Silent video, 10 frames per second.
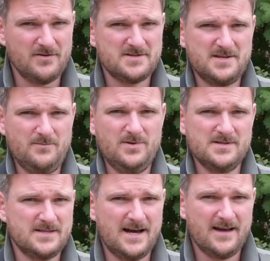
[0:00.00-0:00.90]
as simple
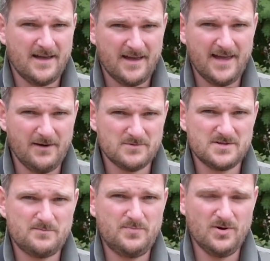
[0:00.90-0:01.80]
as that. It was
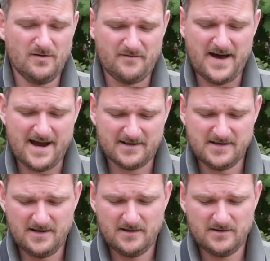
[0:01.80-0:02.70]
this pure fact
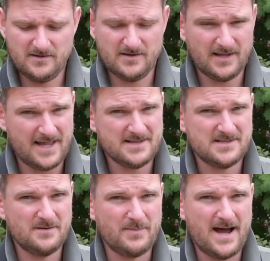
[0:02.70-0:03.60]
that the lens
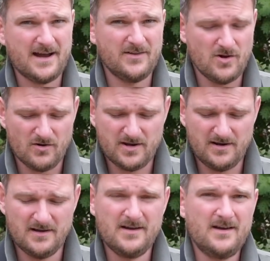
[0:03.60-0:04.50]
in the back and the
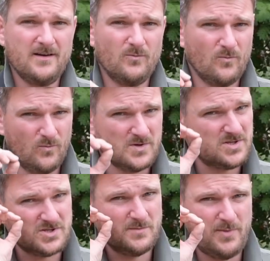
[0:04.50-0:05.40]
ocular was
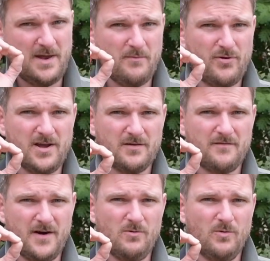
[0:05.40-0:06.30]
such a pinprick of
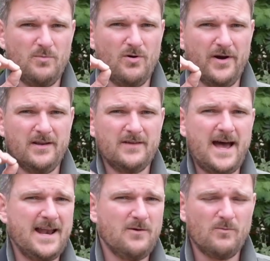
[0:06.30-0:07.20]
focal point
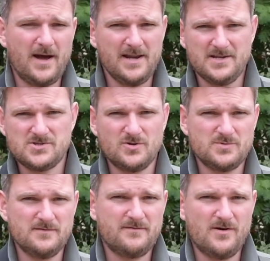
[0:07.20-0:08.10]
that any
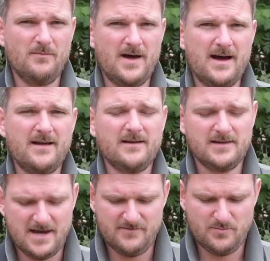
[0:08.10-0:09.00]
disruption from that
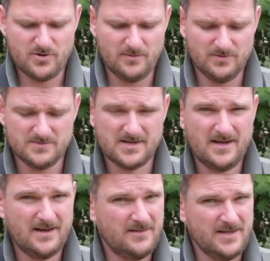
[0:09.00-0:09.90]
gave you problems.
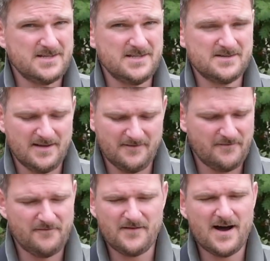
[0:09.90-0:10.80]
This is
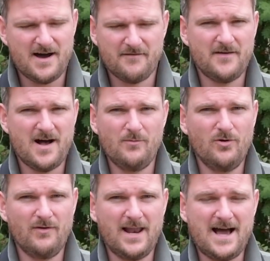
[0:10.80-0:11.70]
far, far
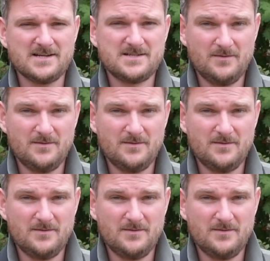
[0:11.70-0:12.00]
more relaxed